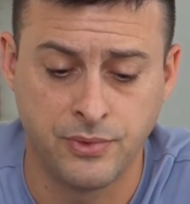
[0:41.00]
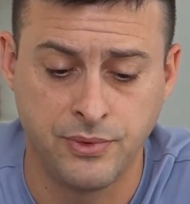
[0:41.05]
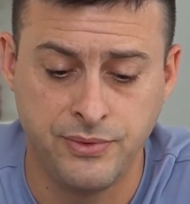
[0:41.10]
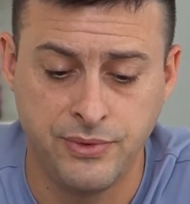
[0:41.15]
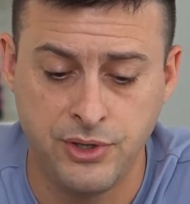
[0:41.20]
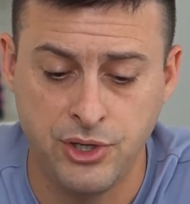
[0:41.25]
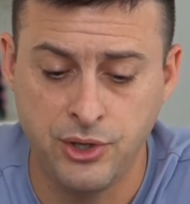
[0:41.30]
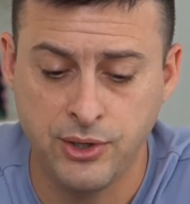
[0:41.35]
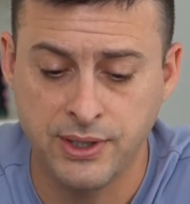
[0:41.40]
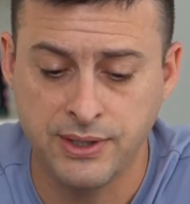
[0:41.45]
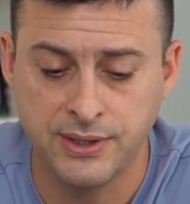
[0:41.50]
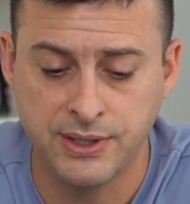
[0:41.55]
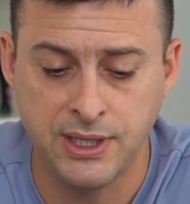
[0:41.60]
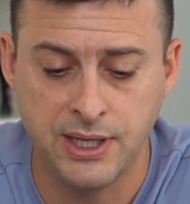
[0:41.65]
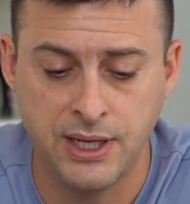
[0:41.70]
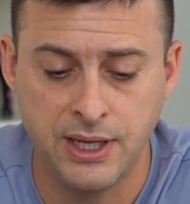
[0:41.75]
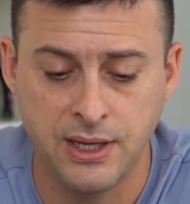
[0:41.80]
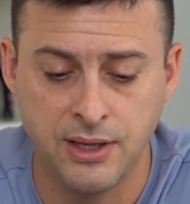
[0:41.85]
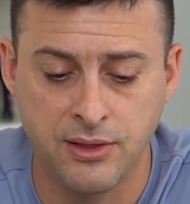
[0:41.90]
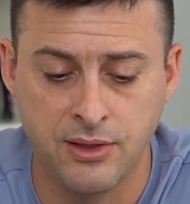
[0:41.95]
You can
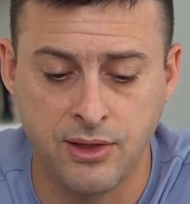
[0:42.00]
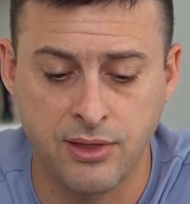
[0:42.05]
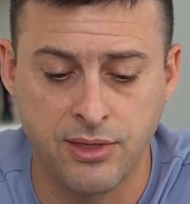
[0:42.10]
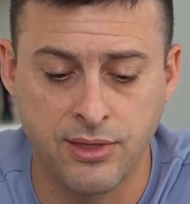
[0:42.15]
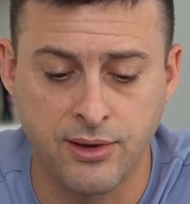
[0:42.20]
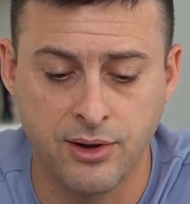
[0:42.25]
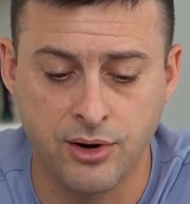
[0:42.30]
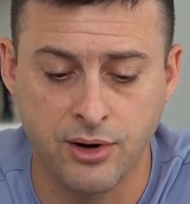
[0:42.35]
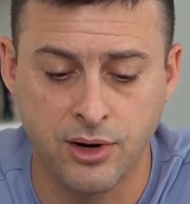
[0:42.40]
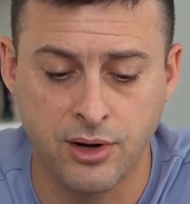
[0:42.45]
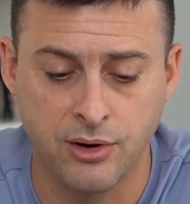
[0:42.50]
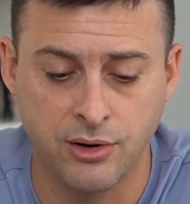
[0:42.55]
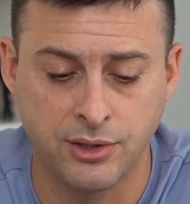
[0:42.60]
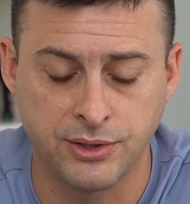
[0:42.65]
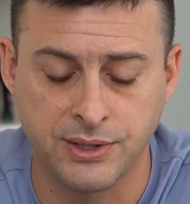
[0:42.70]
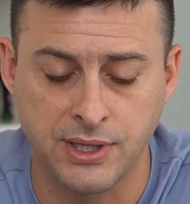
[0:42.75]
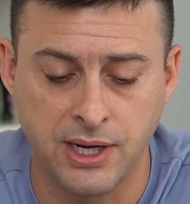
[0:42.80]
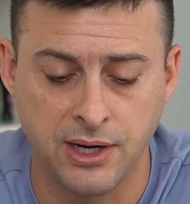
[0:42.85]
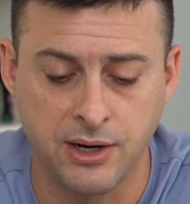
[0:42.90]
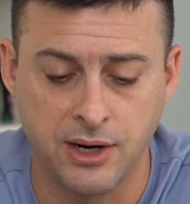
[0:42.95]
see the third or
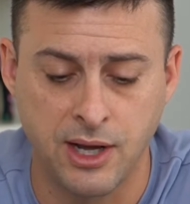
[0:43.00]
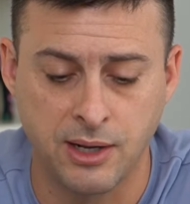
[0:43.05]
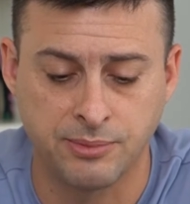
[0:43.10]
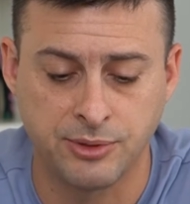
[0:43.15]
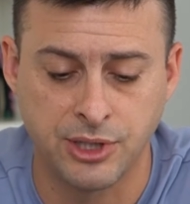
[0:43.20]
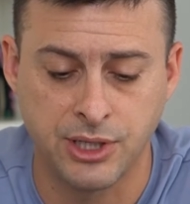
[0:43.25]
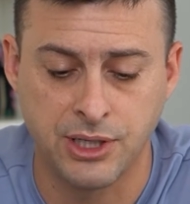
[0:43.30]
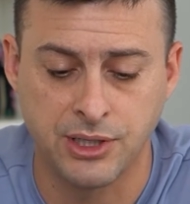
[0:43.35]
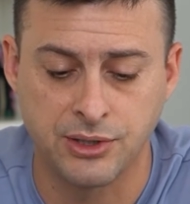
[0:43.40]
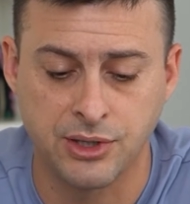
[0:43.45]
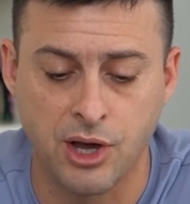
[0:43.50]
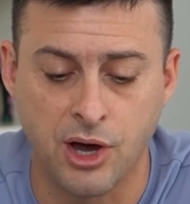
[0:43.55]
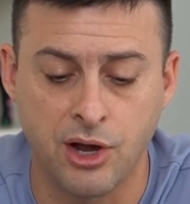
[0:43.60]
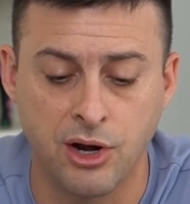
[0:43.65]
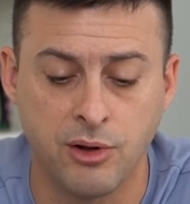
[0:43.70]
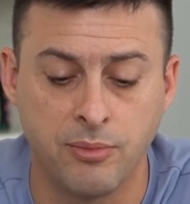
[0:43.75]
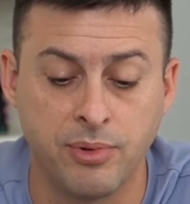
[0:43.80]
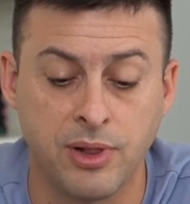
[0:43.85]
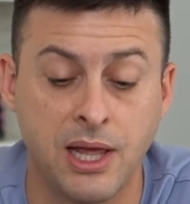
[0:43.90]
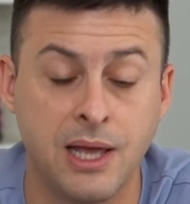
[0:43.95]
second option is
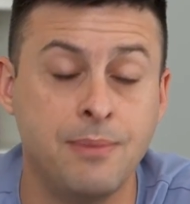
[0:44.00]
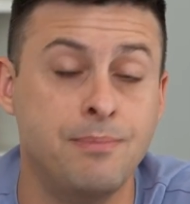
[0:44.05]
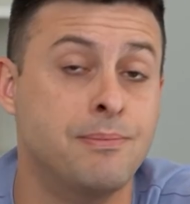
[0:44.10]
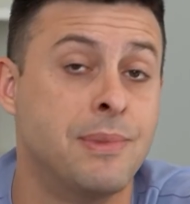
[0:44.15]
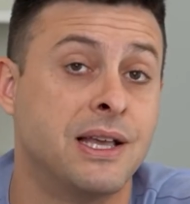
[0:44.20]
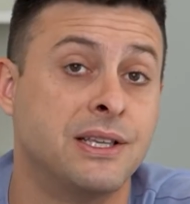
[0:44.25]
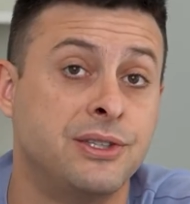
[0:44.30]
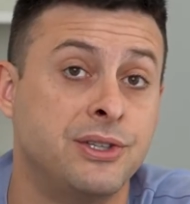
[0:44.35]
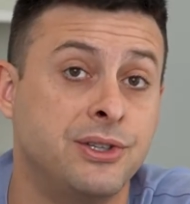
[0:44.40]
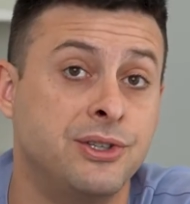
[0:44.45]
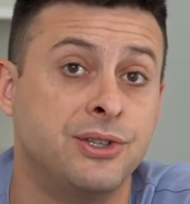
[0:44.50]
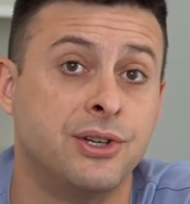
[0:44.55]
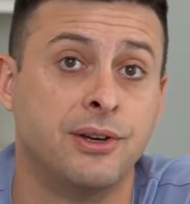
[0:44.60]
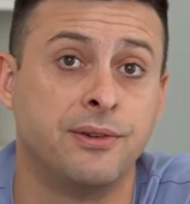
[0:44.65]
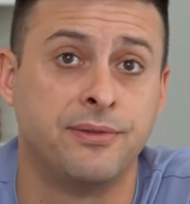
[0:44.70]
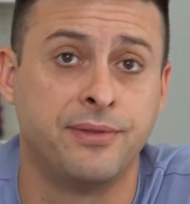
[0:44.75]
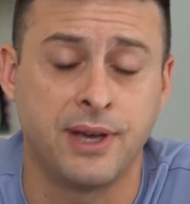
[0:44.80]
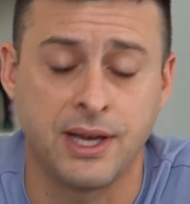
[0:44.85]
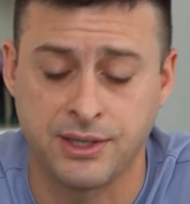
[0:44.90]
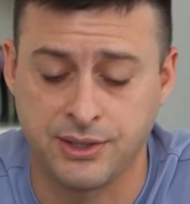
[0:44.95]
autoplay message
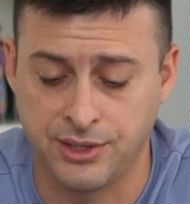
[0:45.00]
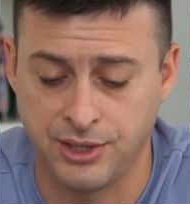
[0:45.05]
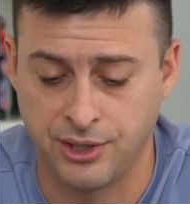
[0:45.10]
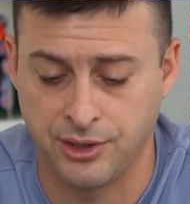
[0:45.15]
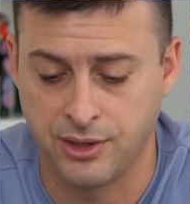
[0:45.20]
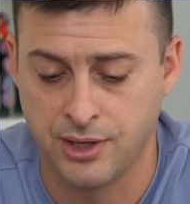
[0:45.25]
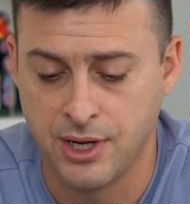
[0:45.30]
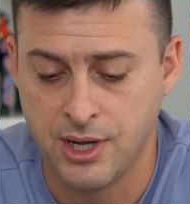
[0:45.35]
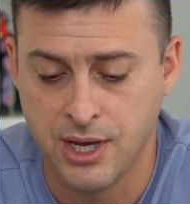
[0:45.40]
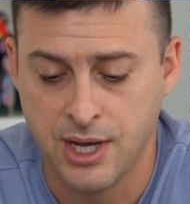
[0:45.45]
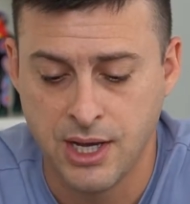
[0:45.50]
effects here.